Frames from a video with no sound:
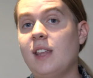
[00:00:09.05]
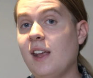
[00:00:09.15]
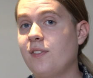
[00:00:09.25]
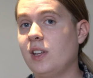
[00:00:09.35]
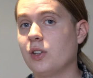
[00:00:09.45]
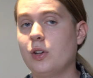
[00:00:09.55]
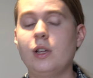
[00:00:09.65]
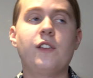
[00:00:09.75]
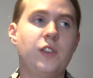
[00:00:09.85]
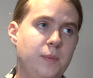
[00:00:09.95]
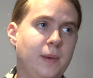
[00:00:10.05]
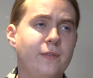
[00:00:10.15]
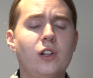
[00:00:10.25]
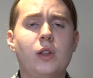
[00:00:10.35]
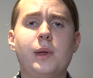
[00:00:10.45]
Thankfully though, if you've been
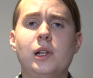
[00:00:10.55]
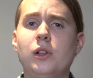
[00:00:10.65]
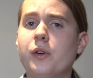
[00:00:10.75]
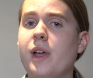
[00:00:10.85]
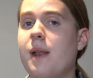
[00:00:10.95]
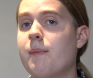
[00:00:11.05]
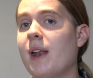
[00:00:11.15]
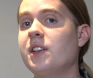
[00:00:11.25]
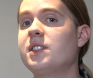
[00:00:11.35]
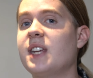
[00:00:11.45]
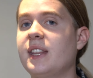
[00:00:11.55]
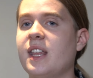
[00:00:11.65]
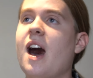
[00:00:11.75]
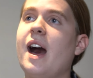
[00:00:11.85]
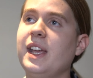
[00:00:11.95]
following along and managed to get the
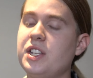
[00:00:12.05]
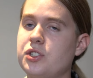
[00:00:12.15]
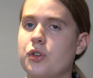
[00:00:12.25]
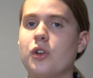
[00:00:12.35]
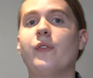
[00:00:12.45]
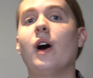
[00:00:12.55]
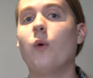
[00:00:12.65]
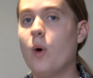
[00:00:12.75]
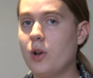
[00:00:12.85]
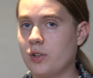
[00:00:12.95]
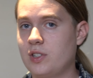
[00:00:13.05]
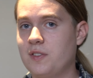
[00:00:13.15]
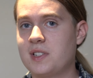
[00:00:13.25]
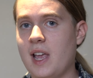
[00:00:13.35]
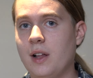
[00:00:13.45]
highest note of our 1
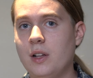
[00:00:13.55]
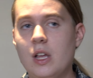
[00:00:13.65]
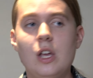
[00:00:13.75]
octave scale,